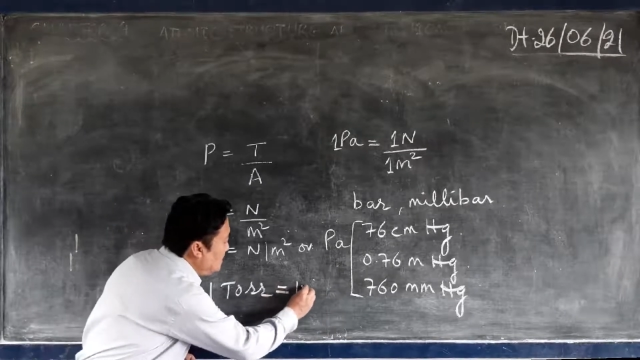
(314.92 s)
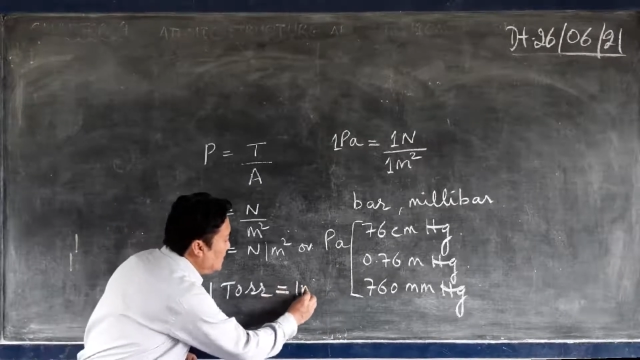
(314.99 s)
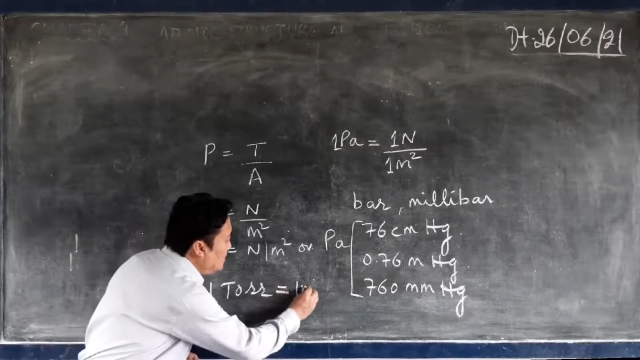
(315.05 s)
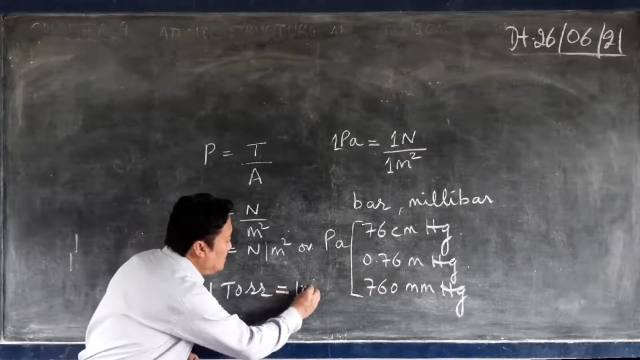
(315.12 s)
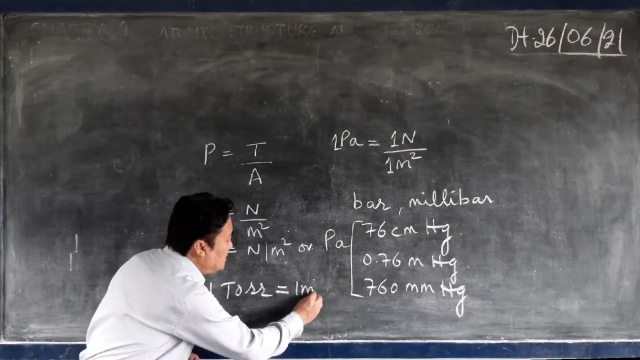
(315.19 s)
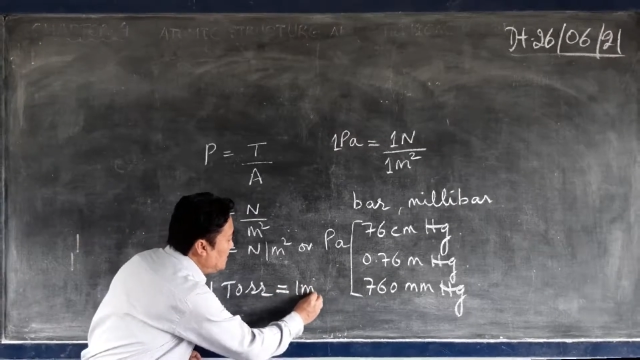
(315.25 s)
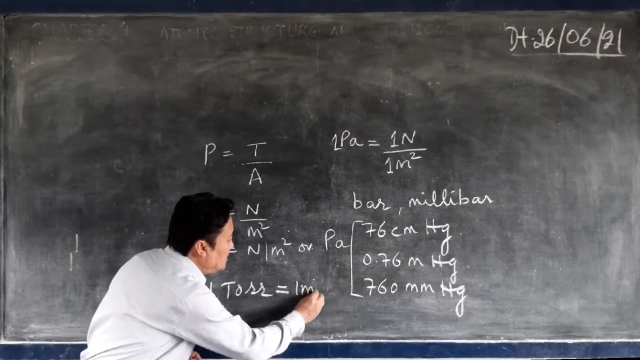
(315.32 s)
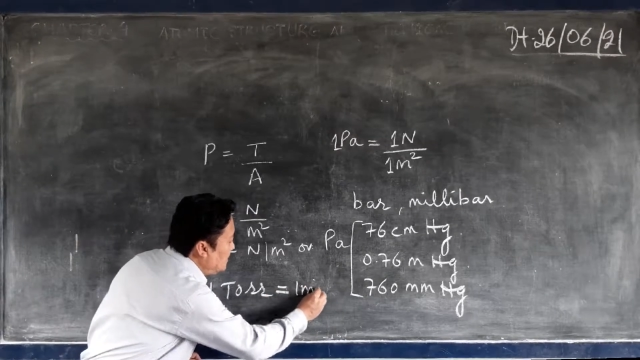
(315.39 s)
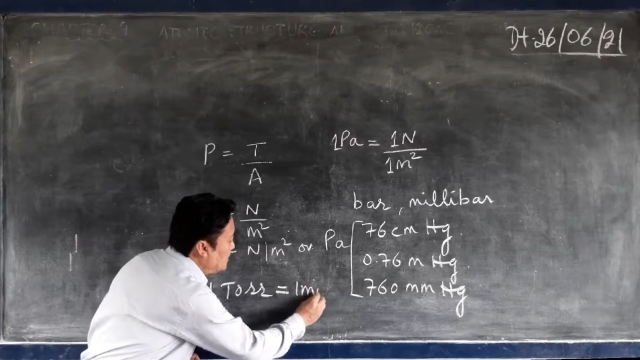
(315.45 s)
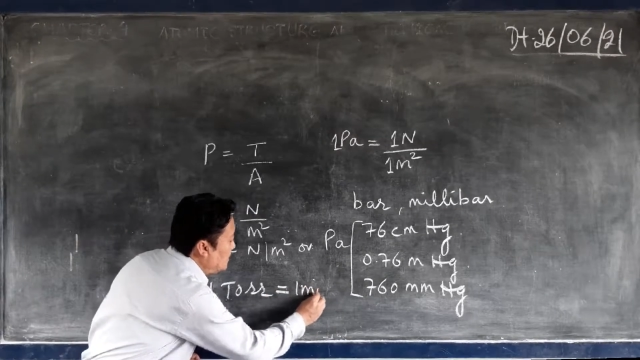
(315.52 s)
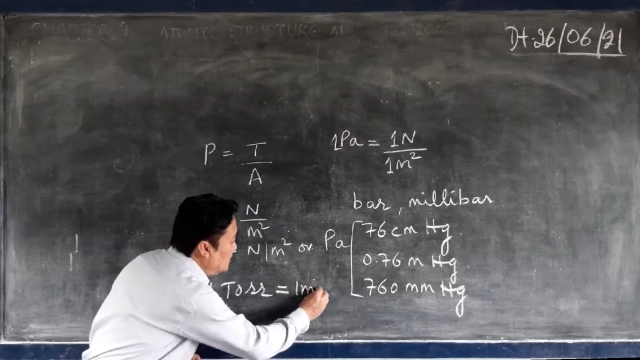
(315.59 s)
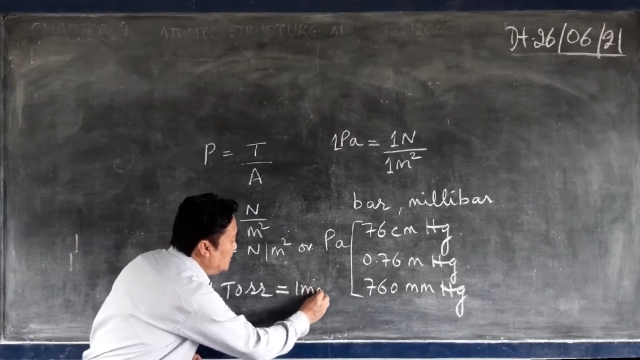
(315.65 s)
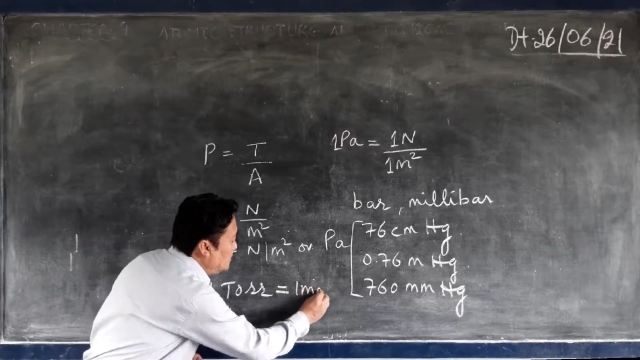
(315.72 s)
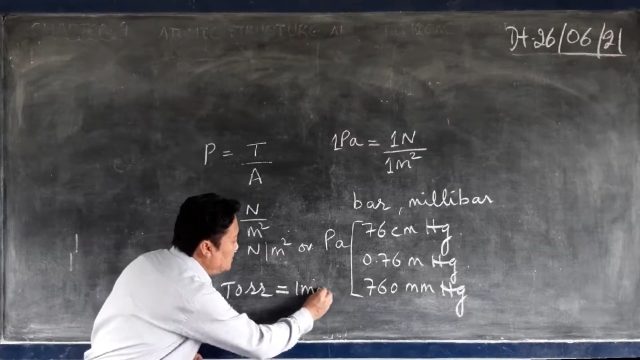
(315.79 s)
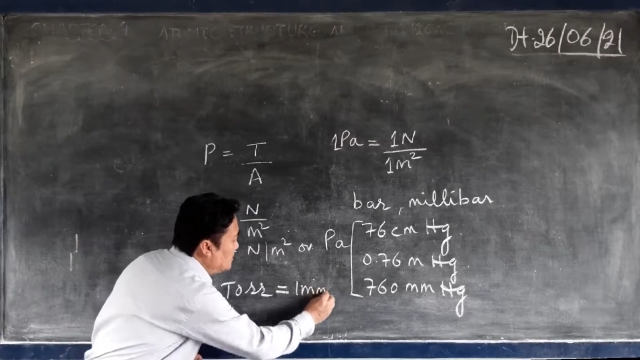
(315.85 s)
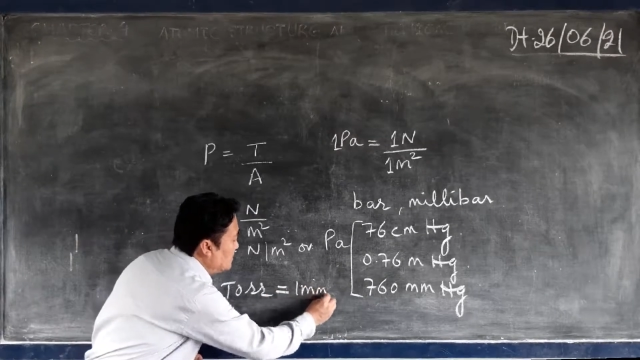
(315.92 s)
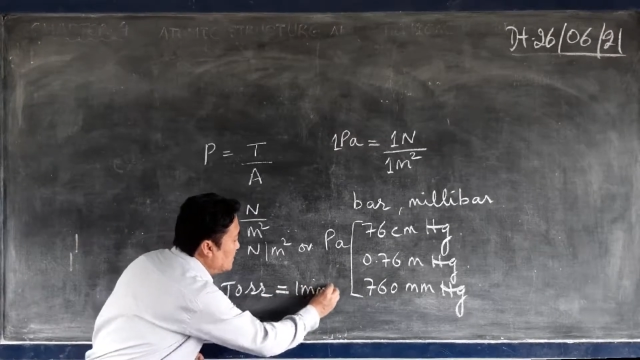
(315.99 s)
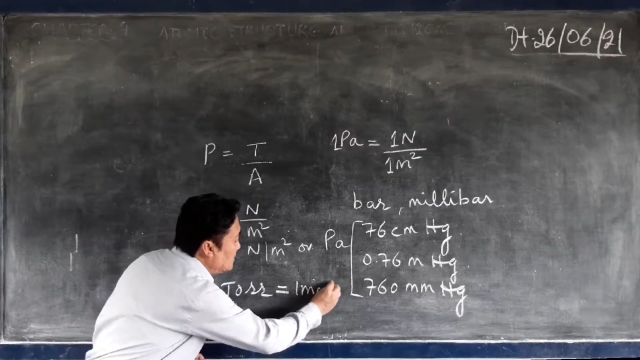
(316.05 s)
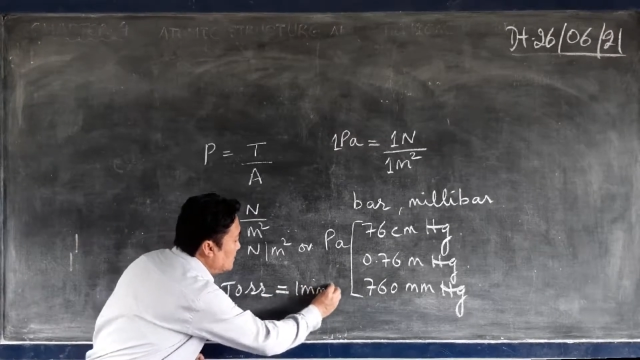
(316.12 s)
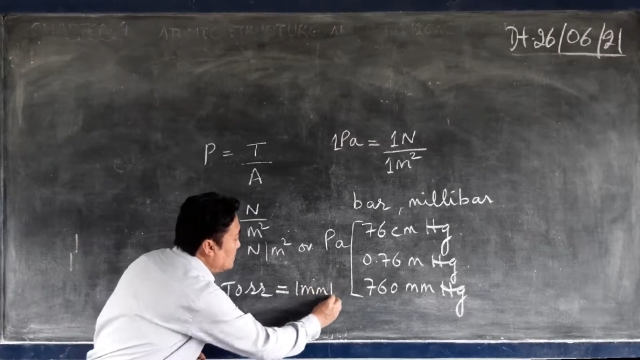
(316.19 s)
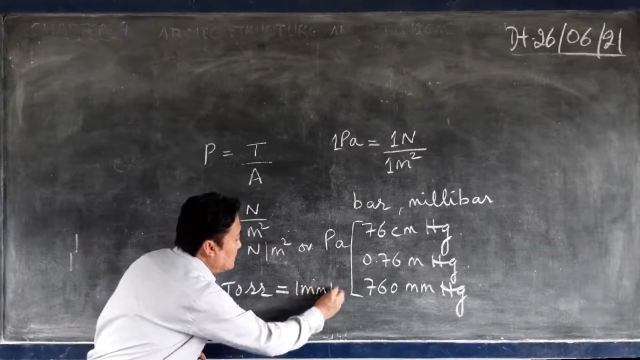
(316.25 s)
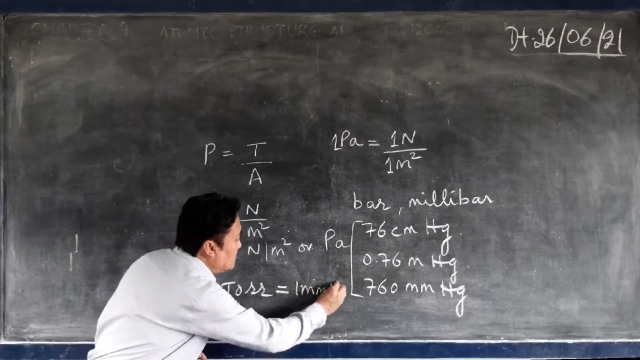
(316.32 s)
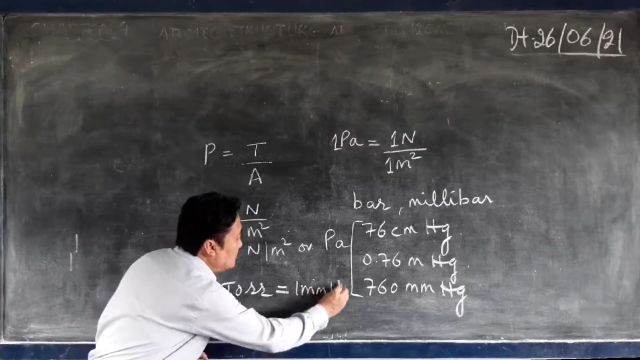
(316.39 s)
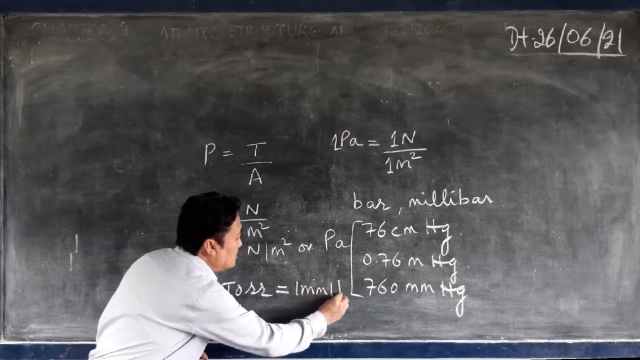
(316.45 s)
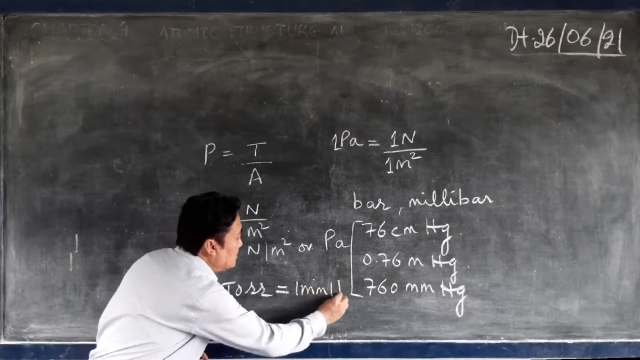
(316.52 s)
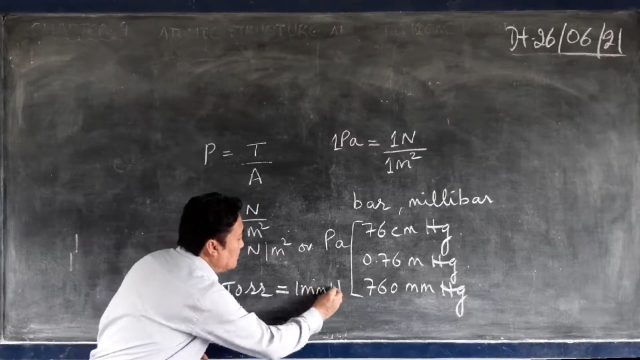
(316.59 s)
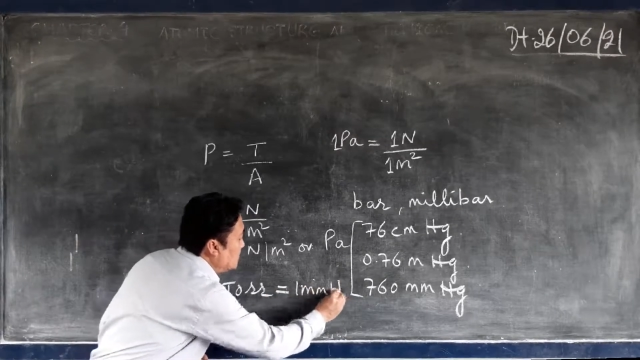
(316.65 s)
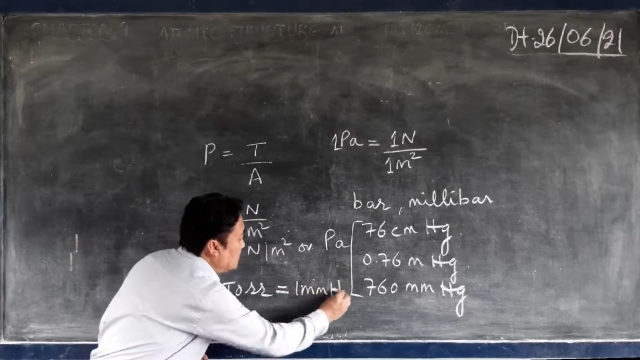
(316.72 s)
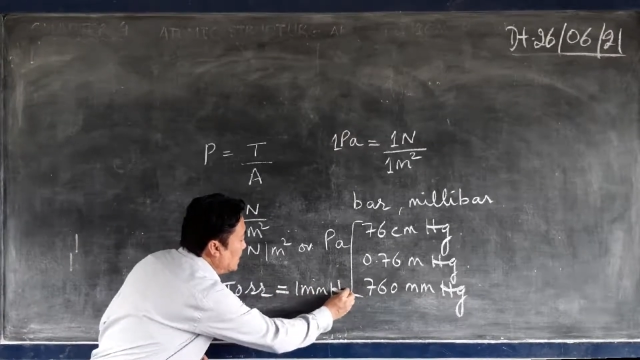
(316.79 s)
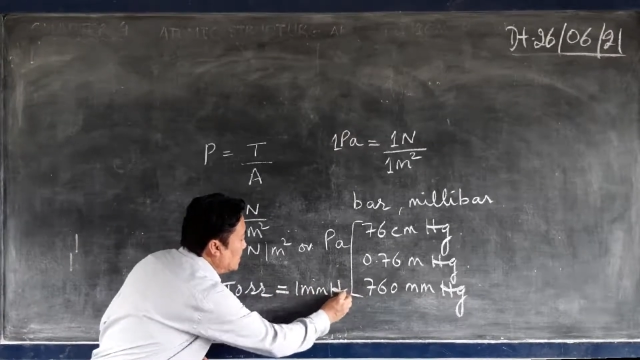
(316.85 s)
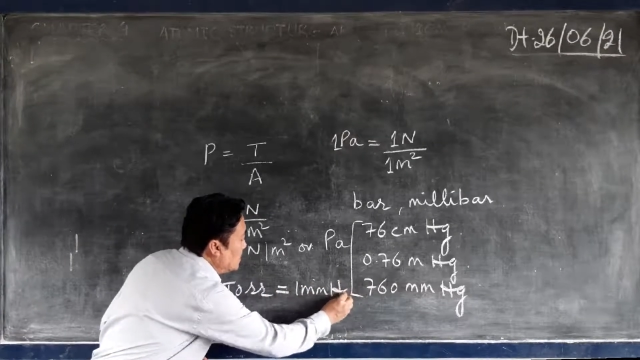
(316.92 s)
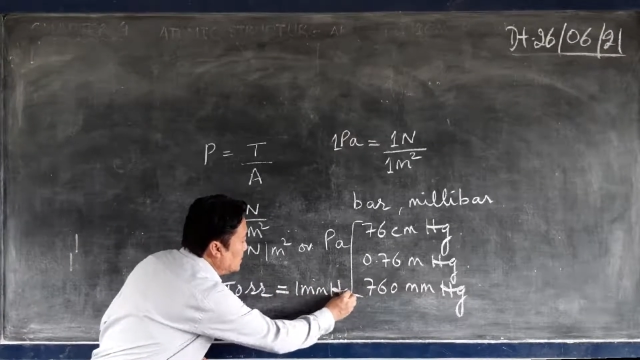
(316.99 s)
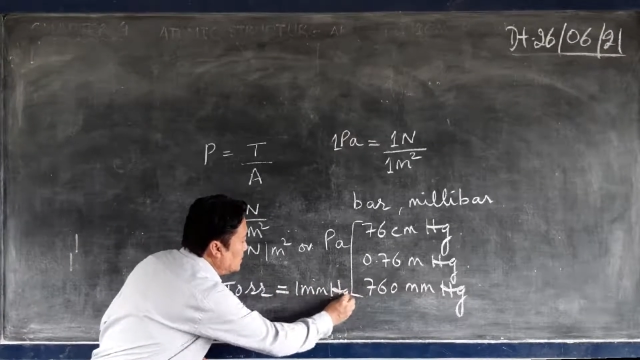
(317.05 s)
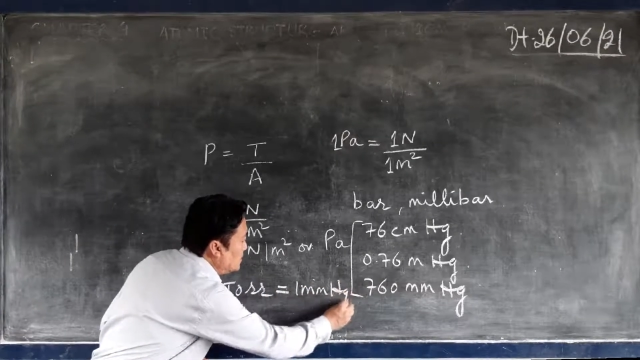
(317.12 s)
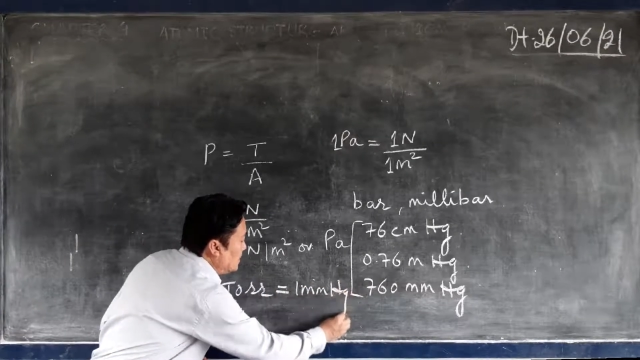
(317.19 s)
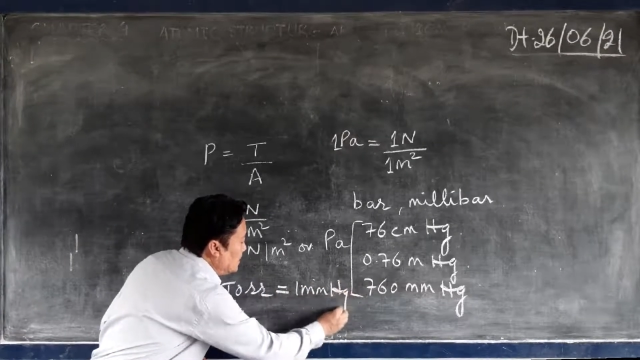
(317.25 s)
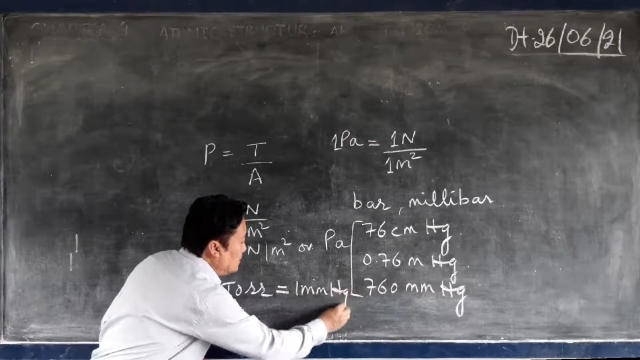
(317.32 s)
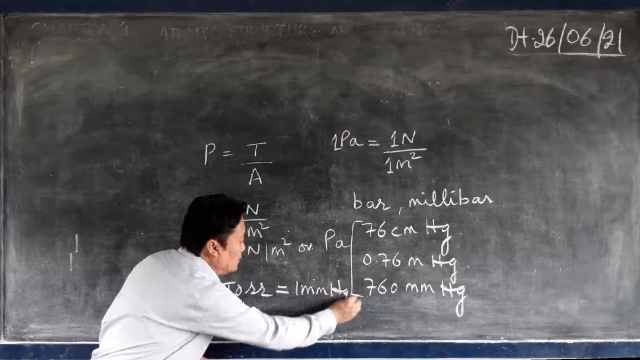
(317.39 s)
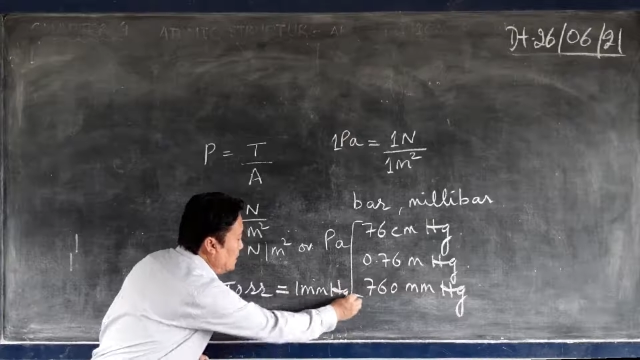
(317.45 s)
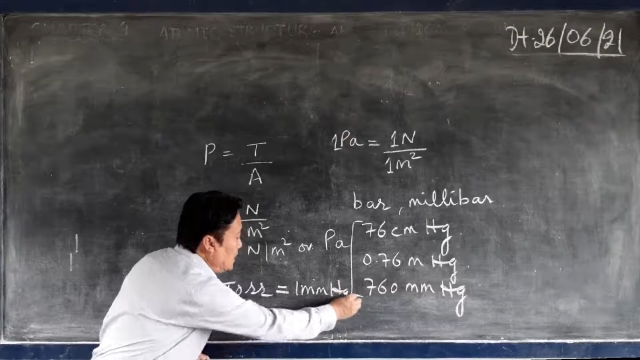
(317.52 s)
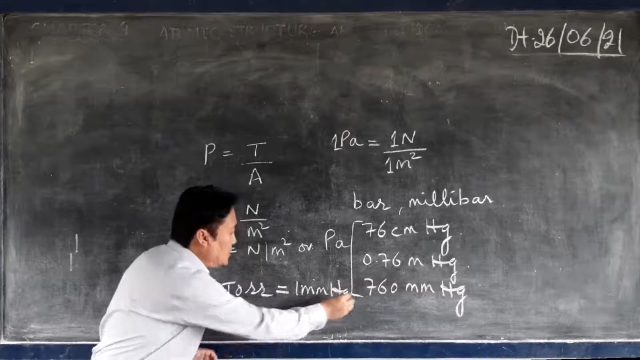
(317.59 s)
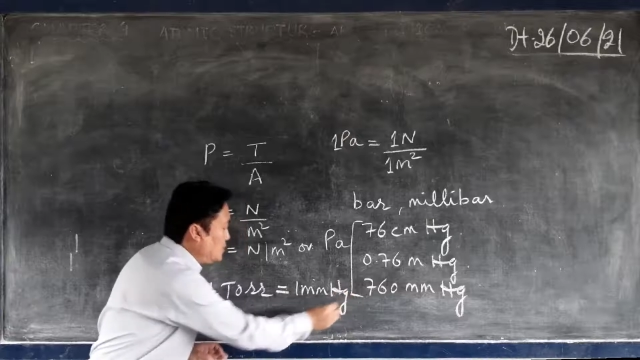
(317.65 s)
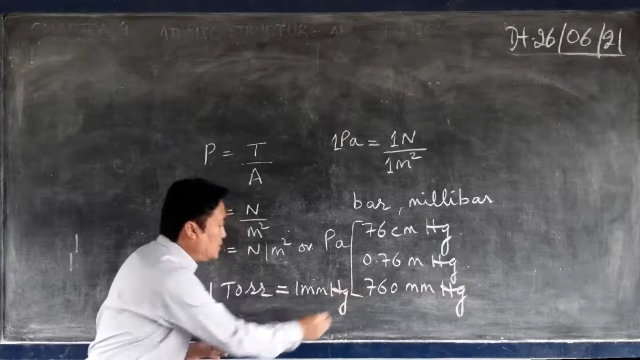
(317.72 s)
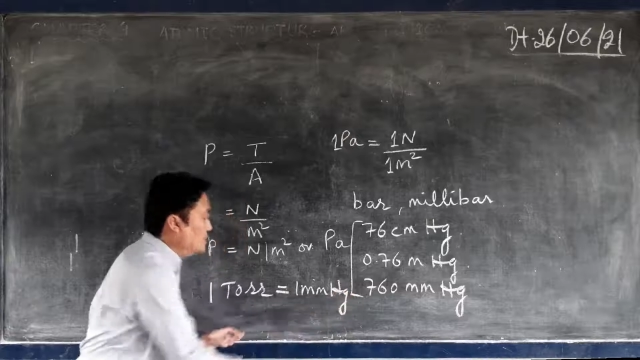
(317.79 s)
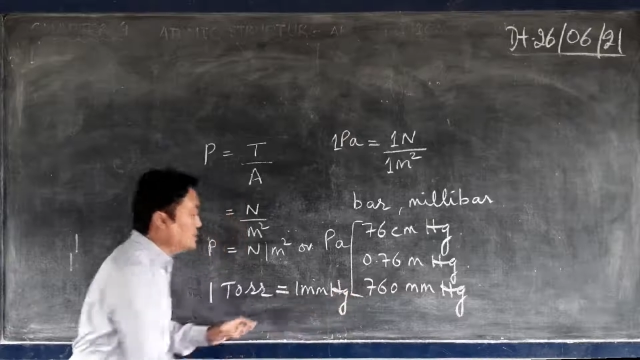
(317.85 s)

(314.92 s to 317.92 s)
millimeter of mercury. 1 torr